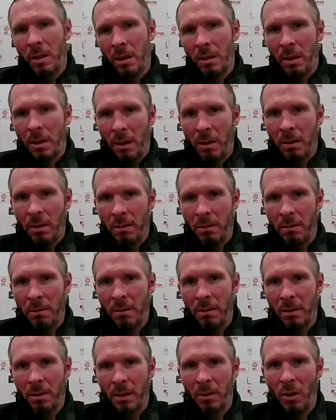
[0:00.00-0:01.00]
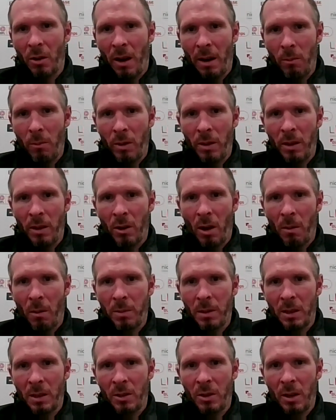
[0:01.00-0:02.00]
to to try and win the
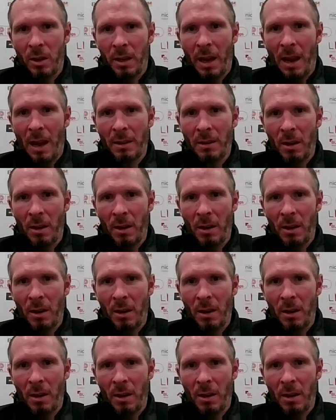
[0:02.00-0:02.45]
competition again.